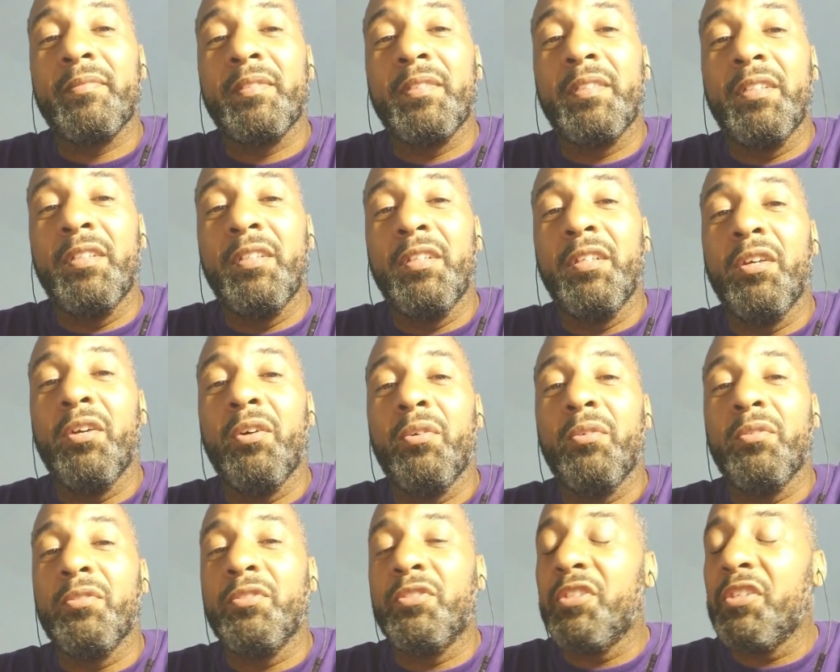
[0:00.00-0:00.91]

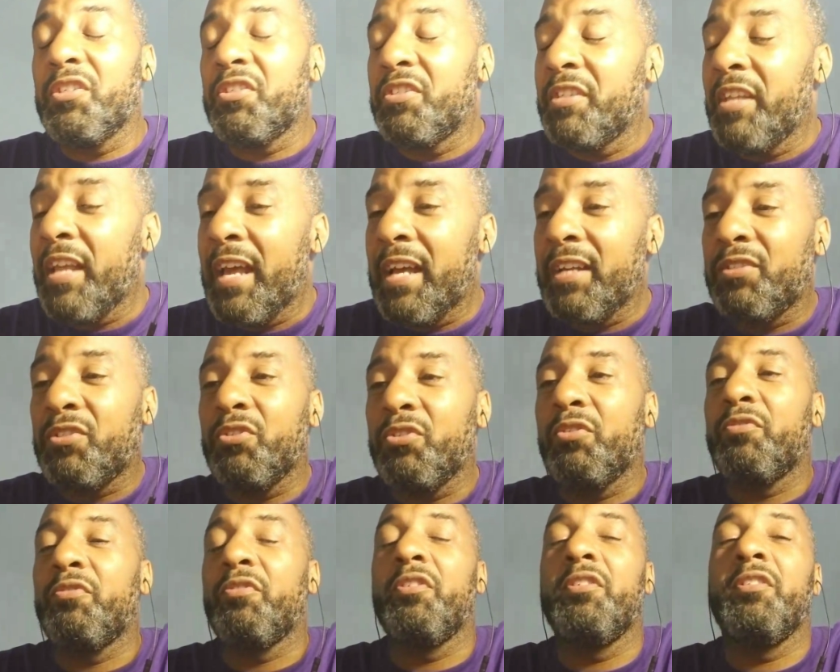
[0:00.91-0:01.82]
It's just natural
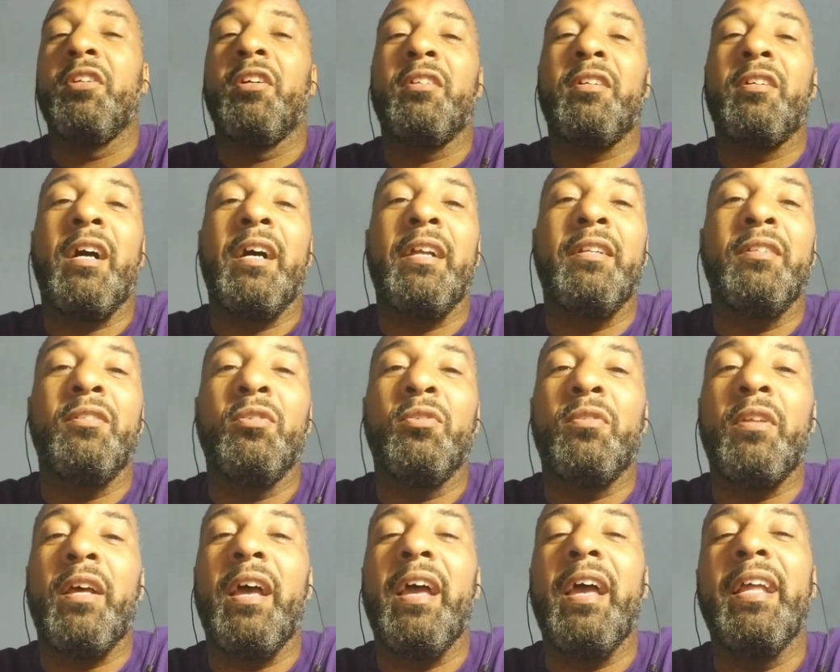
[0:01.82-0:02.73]
for a young guy to do
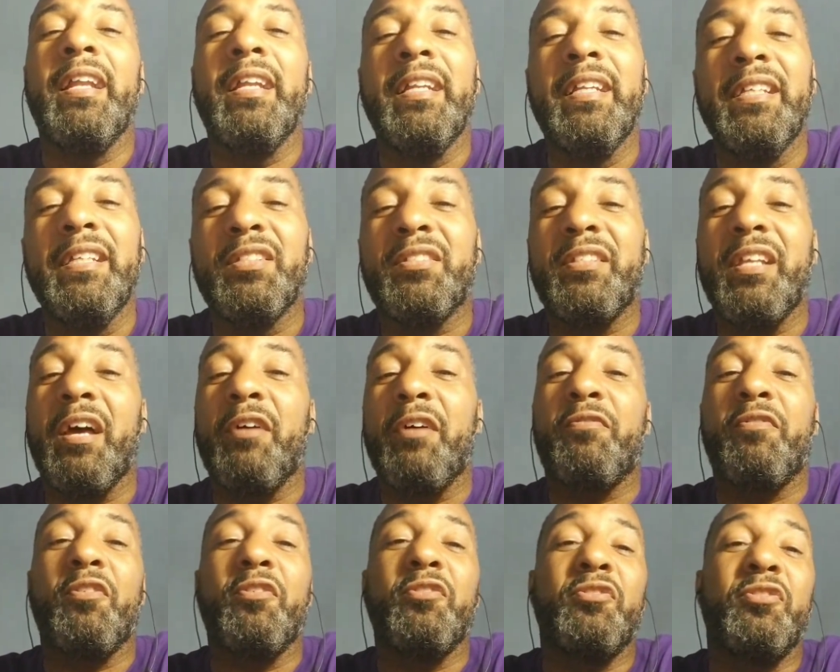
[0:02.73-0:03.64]
that, at least that
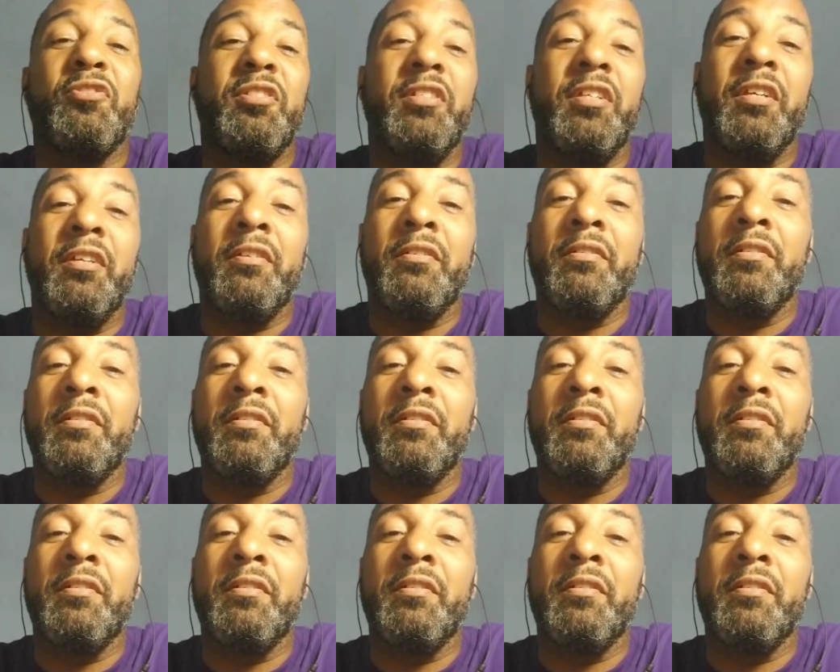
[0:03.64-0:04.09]
first year.